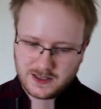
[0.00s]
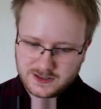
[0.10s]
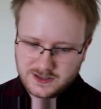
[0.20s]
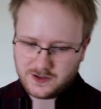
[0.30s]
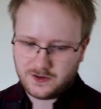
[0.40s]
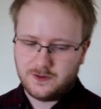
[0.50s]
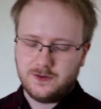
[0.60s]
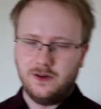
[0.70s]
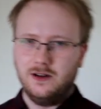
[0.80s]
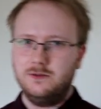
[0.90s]
So,
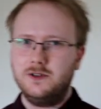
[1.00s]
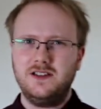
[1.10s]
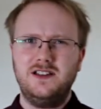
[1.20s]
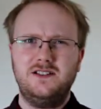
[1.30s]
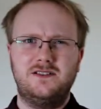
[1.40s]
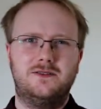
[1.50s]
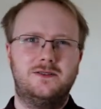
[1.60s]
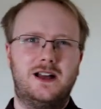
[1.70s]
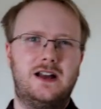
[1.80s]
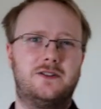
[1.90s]
what do they do?
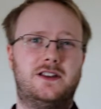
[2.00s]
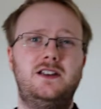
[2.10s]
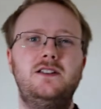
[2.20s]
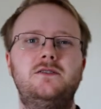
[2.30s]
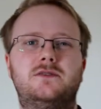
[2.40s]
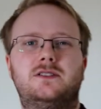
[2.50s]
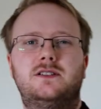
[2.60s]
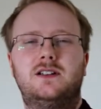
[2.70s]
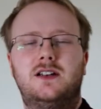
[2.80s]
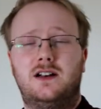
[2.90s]
How are they
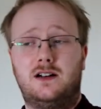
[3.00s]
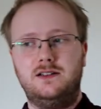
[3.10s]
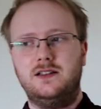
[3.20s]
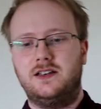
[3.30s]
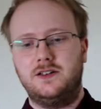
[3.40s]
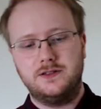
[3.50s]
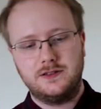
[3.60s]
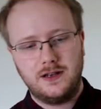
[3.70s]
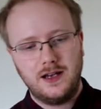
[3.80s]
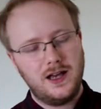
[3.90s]
used? Are they
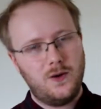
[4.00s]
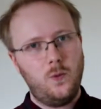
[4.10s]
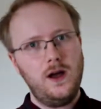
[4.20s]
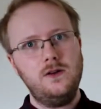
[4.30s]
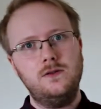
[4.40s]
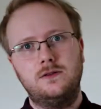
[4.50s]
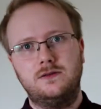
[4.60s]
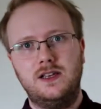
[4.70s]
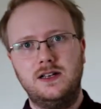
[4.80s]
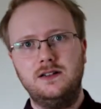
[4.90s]
used? Well,
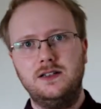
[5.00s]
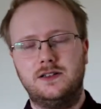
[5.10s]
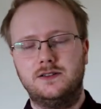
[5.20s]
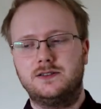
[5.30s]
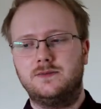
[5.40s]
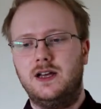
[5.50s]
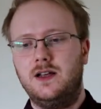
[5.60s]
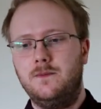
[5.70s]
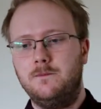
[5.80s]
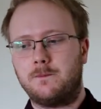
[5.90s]
they are used,
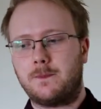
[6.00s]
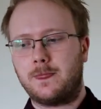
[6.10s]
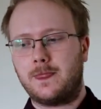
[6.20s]
and